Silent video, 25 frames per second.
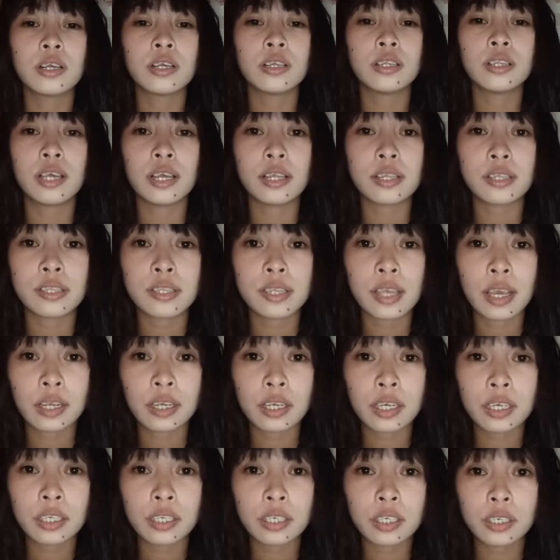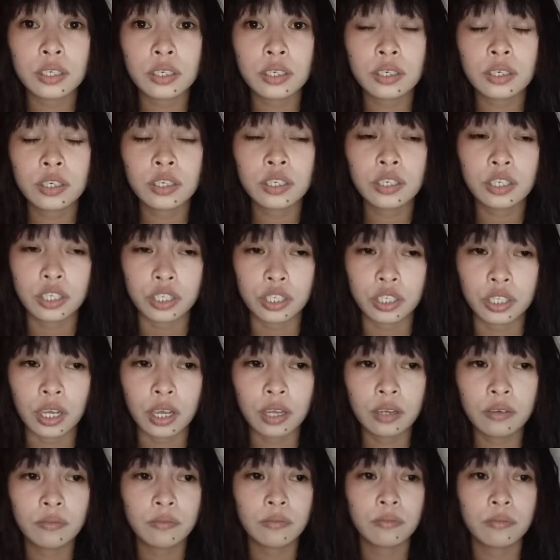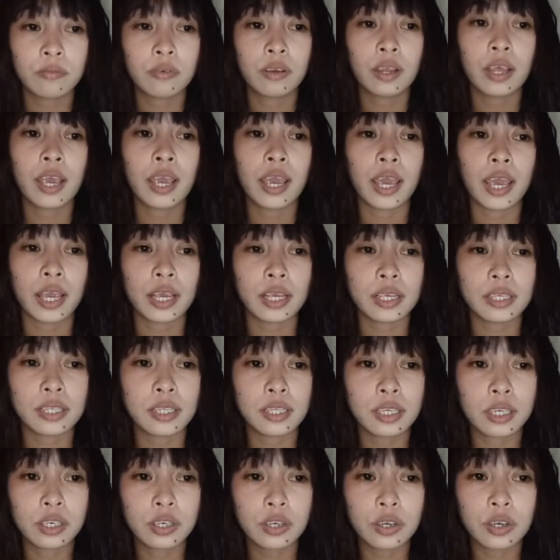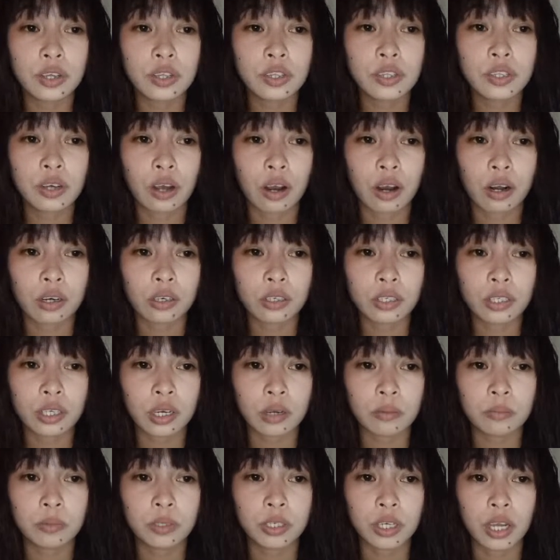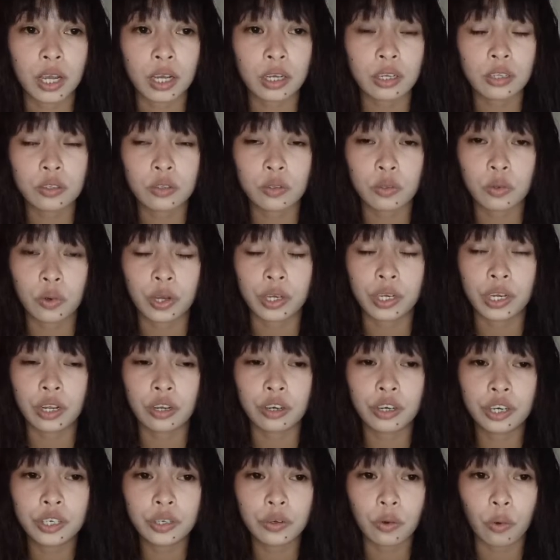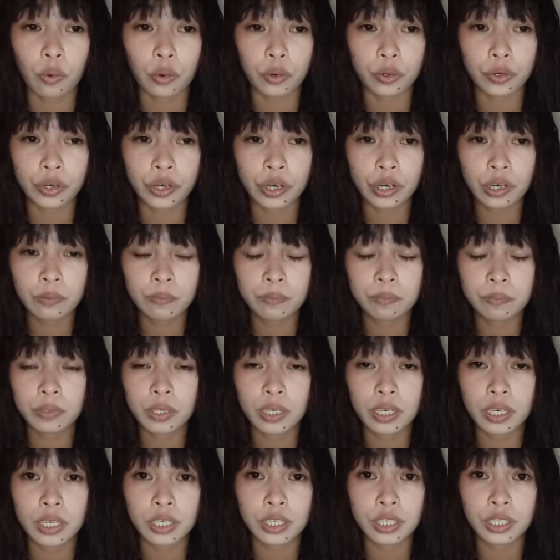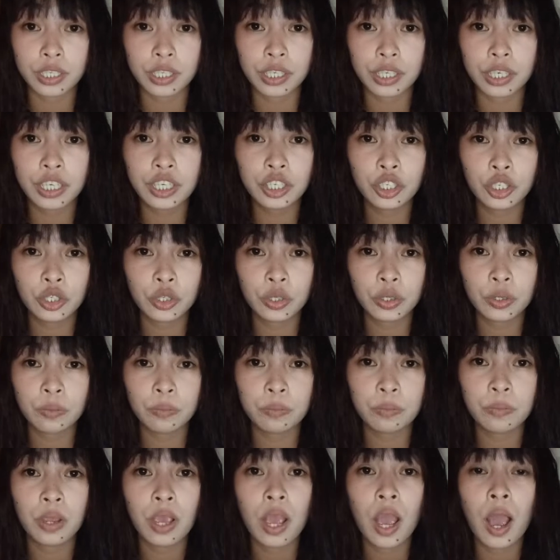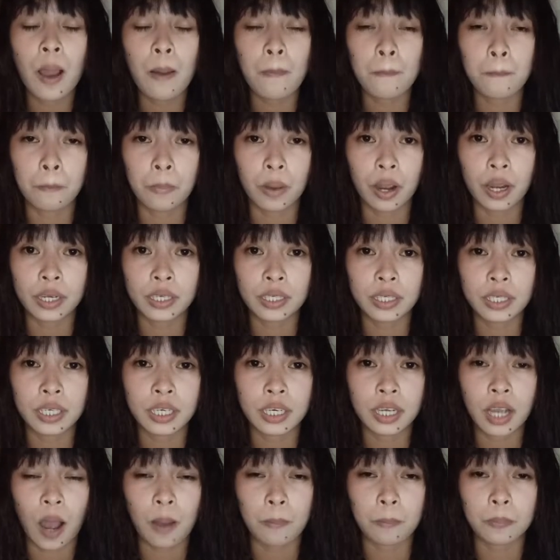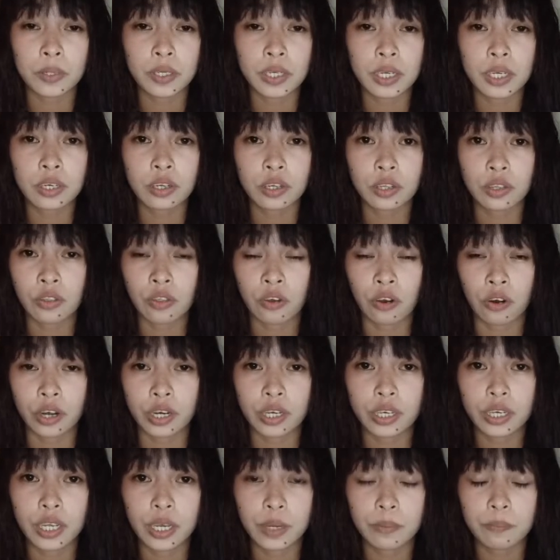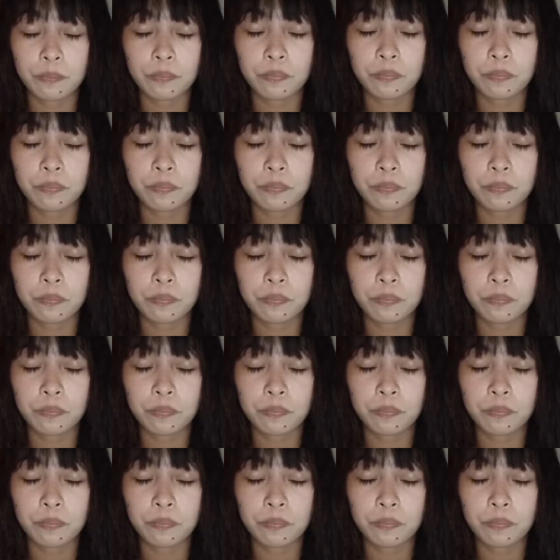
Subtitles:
Then second condition is the goods are subject to an alert order that is issued by the competent authority.